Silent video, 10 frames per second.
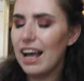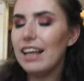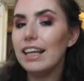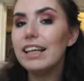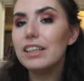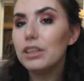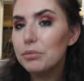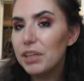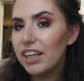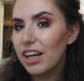I like the
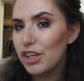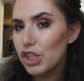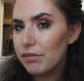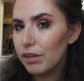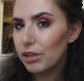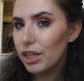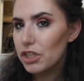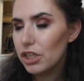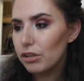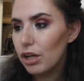Illuminate and Hydrate
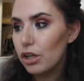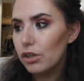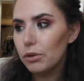foundation,